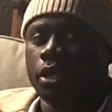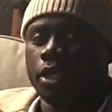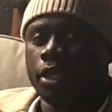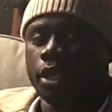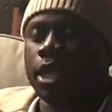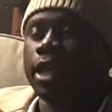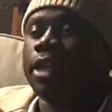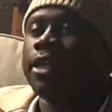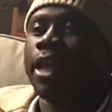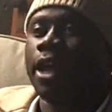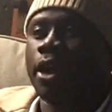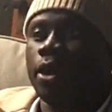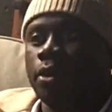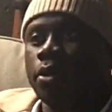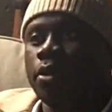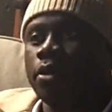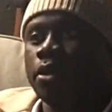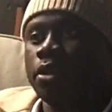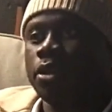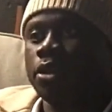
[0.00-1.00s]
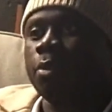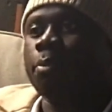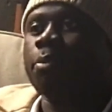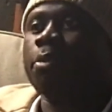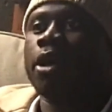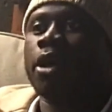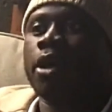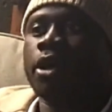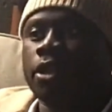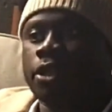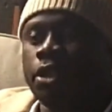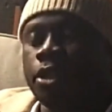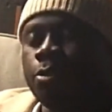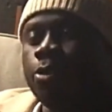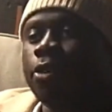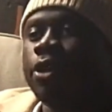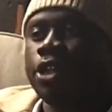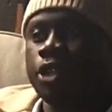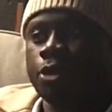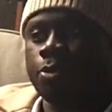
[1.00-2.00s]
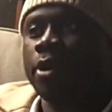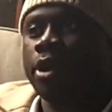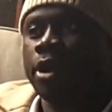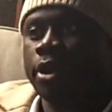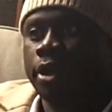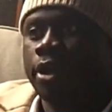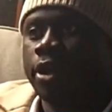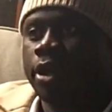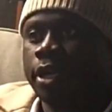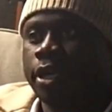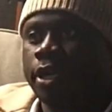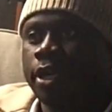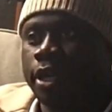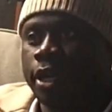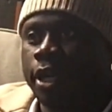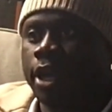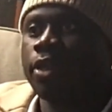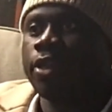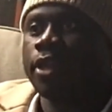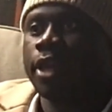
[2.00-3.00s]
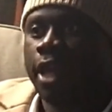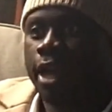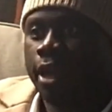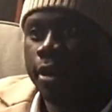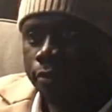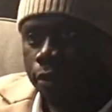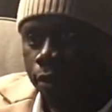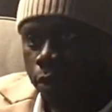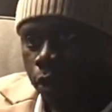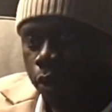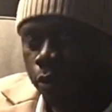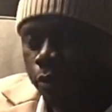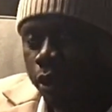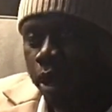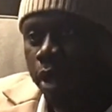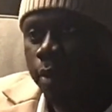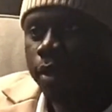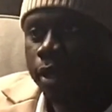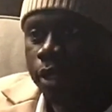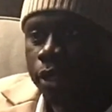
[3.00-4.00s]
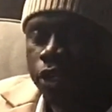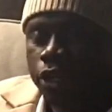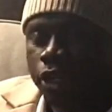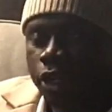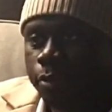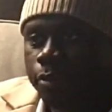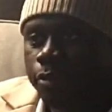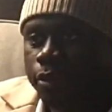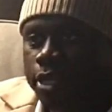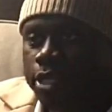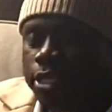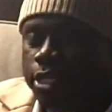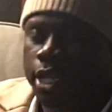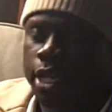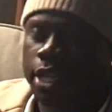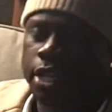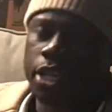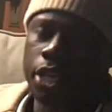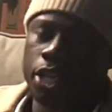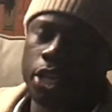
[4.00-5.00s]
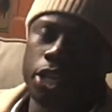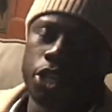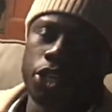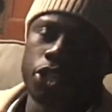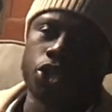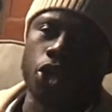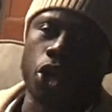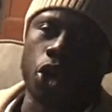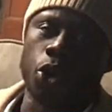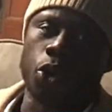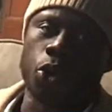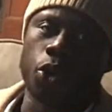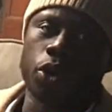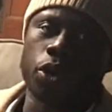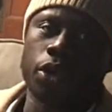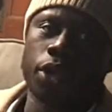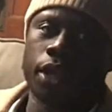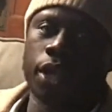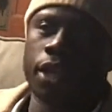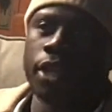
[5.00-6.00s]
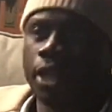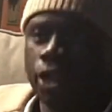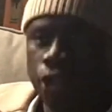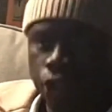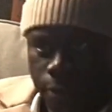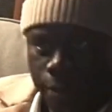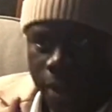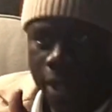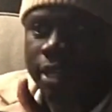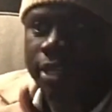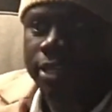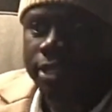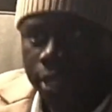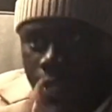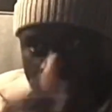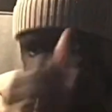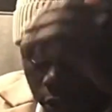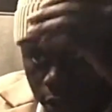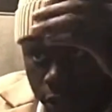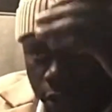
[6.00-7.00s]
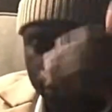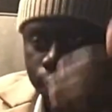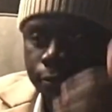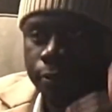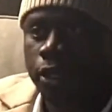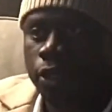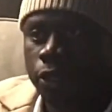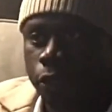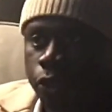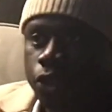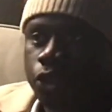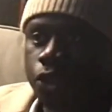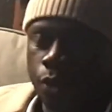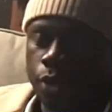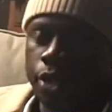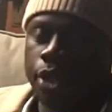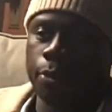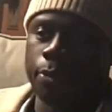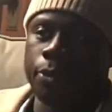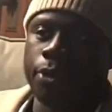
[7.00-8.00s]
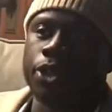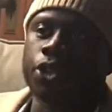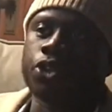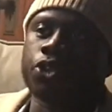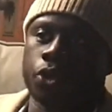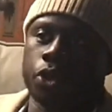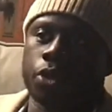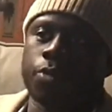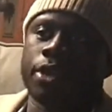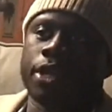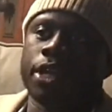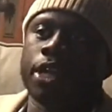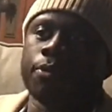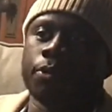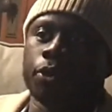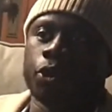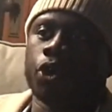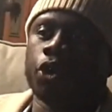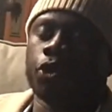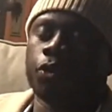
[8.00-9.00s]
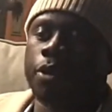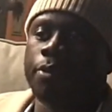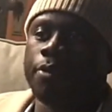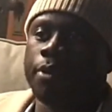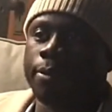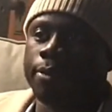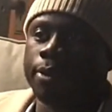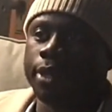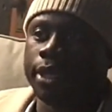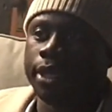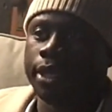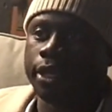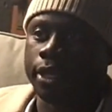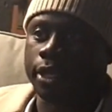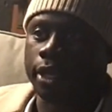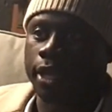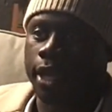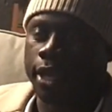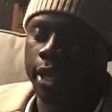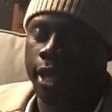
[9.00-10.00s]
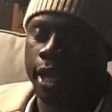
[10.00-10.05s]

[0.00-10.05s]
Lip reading: kicked out the British monarch, and now they have their own prime minister and president. So, and then Jamaica said they're going to follow suit here pretty soon and become their own republic and not